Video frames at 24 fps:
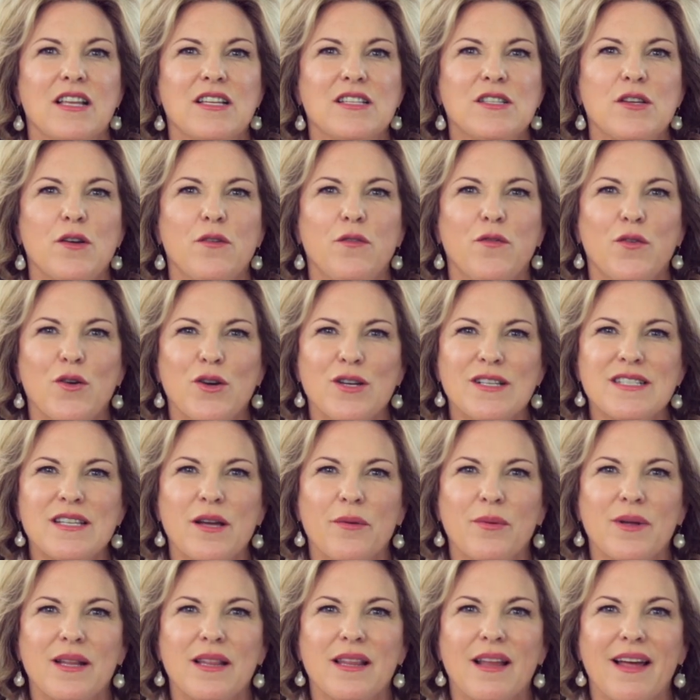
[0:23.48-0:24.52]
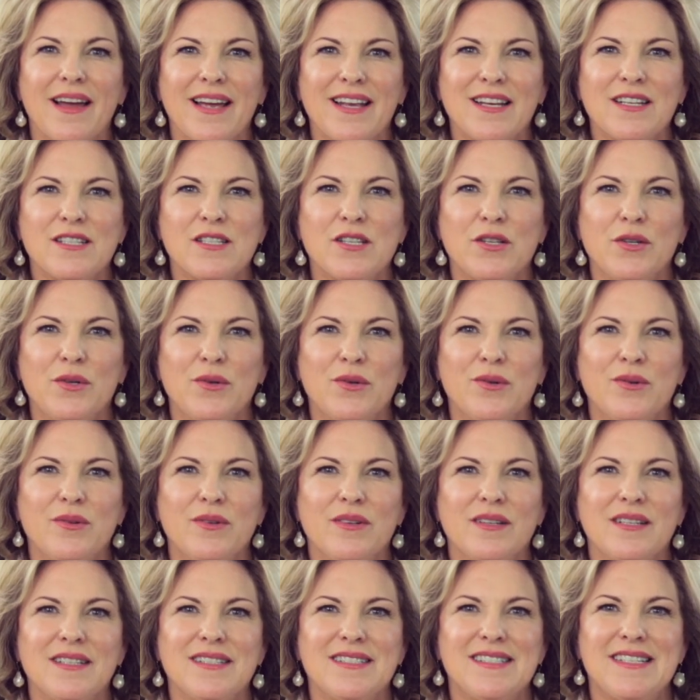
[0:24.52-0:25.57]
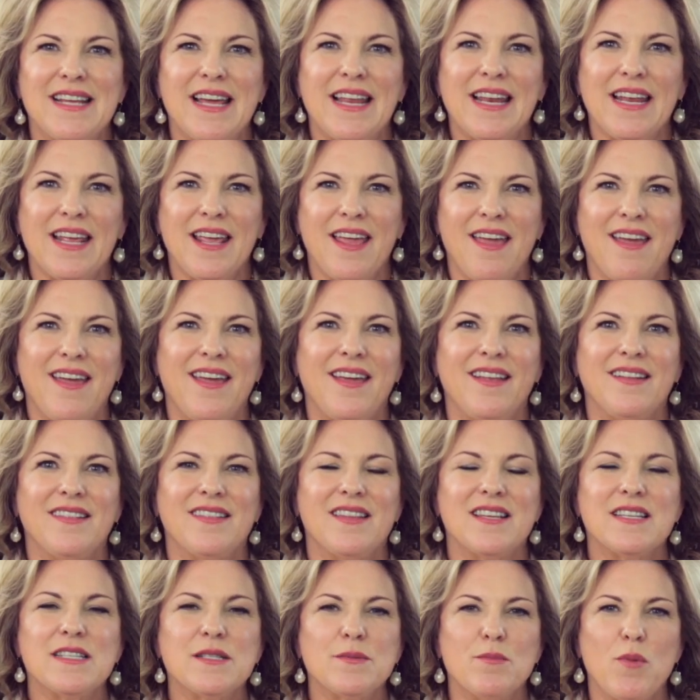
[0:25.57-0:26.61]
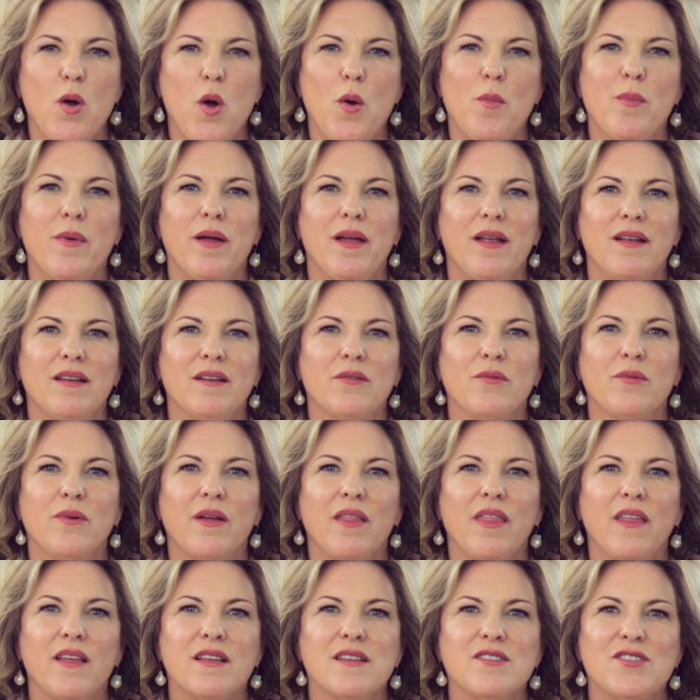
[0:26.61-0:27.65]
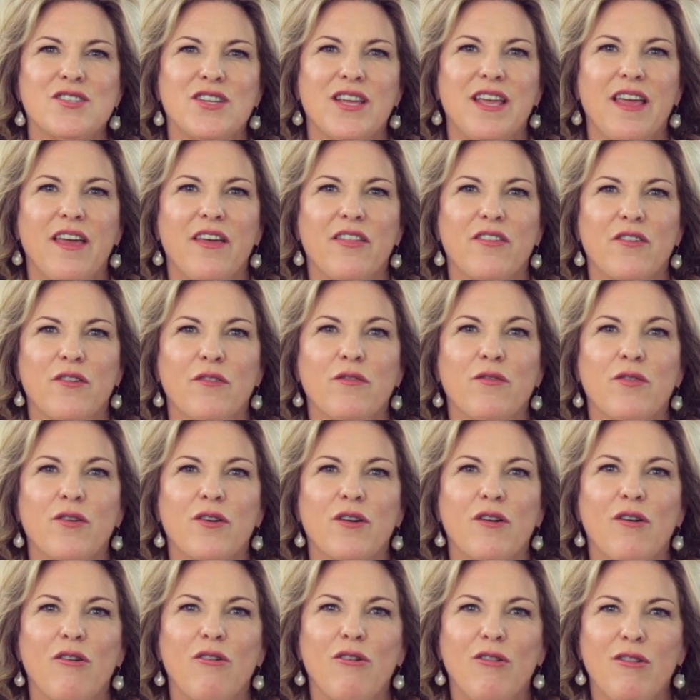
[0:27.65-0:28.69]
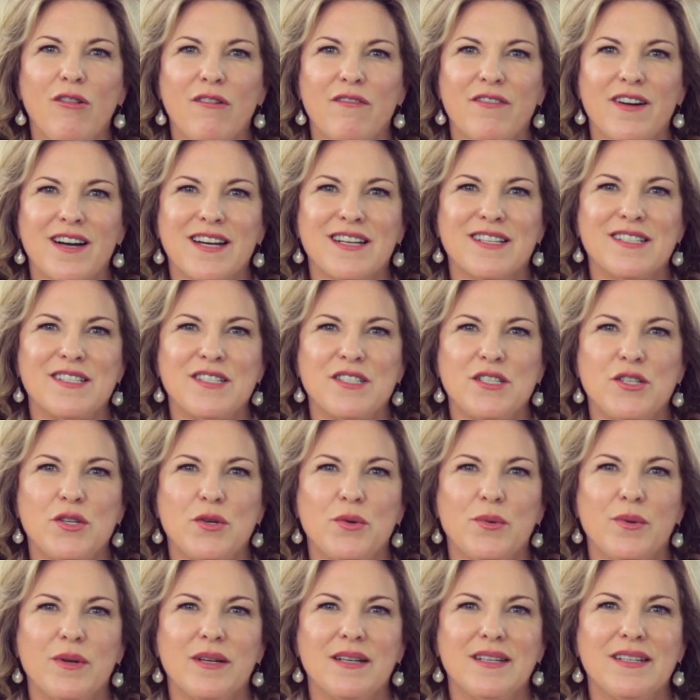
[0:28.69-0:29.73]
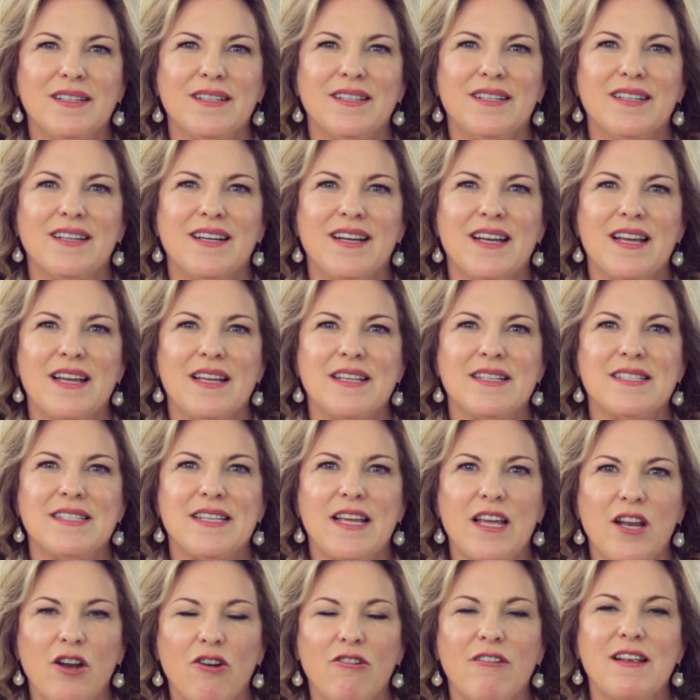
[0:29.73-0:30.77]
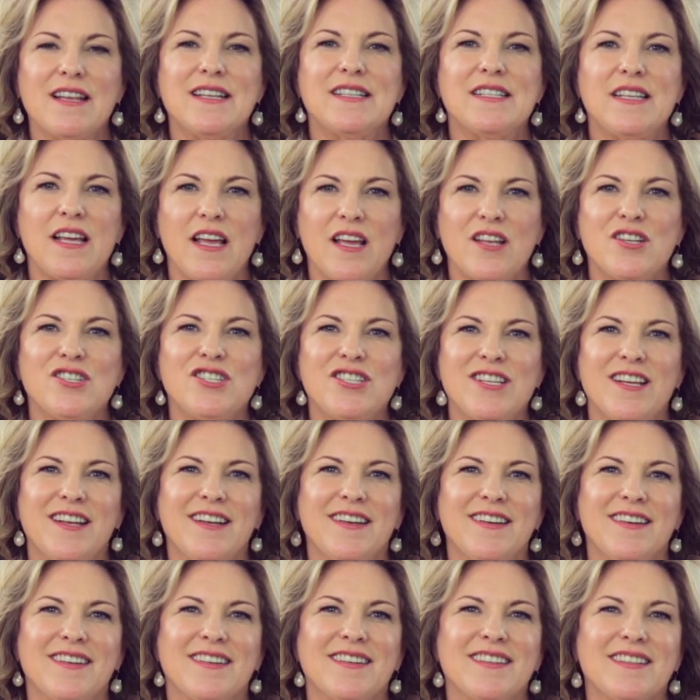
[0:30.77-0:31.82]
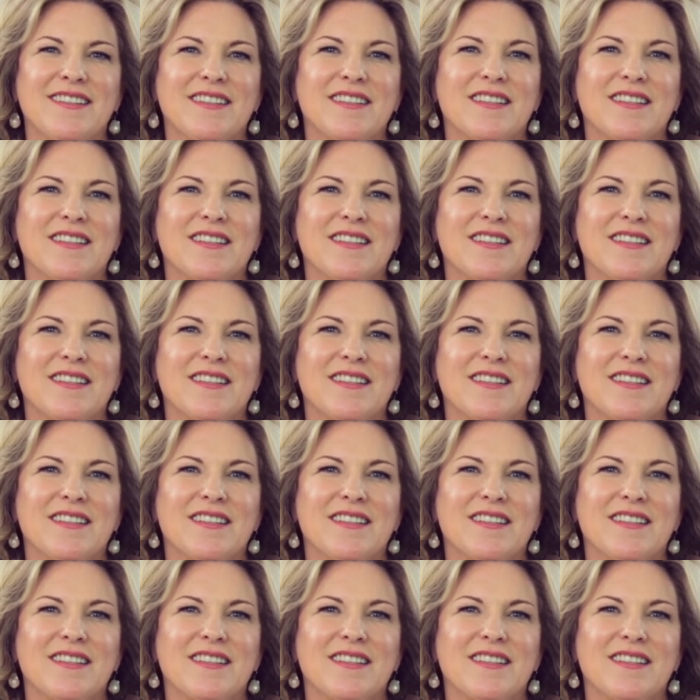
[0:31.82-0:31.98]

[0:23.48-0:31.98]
So, first, I would like to dedicate this moment with us together for all of us to set our intention